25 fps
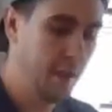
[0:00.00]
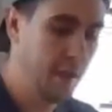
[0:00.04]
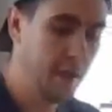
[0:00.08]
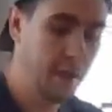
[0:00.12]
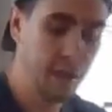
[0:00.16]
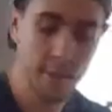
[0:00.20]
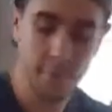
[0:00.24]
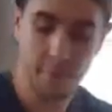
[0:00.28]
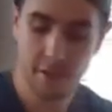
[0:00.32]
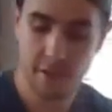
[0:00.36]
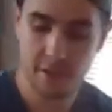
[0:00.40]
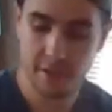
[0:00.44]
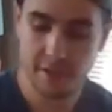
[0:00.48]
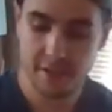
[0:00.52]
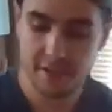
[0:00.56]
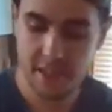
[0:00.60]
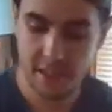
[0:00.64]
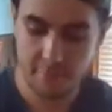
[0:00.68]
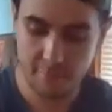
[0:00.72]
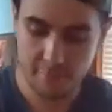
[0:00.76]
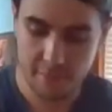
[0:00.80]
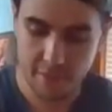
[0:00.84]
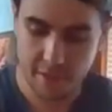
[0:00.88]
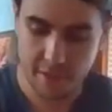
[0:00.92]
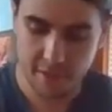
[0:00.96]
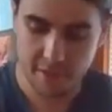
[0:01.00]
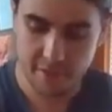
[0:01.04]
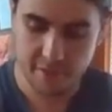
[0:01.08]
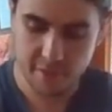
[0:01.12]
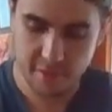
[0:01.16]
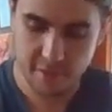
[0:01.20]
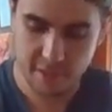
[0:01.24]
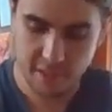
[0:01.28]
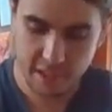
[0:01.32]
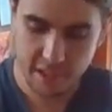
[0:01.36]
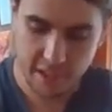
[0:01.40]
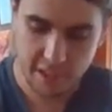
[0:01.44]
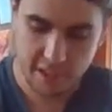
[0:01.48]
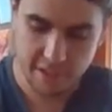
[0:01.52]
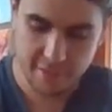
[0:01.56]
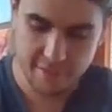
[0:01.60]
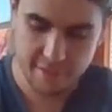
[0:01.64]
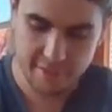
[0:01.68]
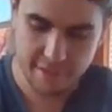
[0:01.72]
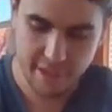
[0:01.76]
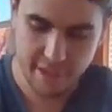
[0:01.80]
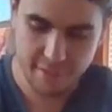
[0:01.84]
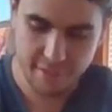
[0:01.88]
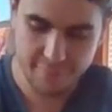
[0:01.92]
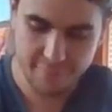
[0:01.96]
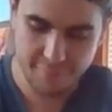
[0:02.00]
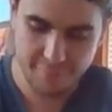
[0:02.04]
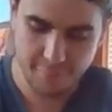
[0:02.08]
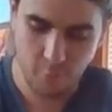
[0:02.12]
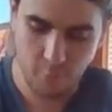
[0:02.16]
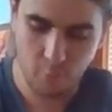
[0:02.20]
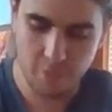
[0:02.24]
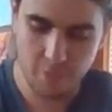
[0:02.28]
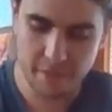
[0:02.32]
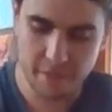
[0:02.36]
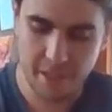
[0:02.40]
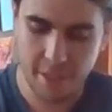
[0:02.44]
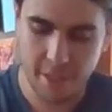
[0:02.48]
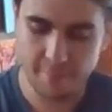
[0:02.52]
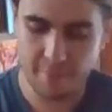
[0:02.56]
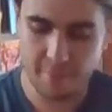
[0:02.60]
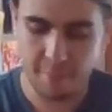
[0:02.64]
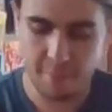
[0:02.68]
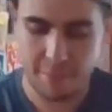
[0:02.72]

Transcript: And I'm going to tape this, instead of 4 times,